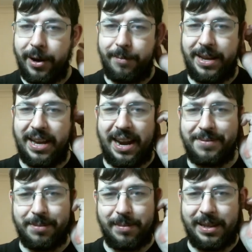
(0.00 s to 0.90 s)
and we kind of
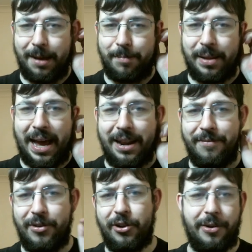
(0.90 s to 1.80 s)
have some clear plan
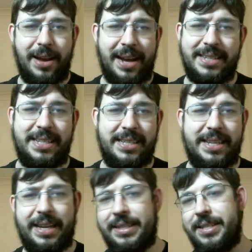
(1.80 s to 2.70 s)
of, you know, Knight
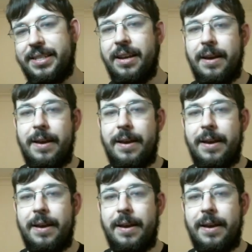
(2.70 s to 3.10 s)
C6,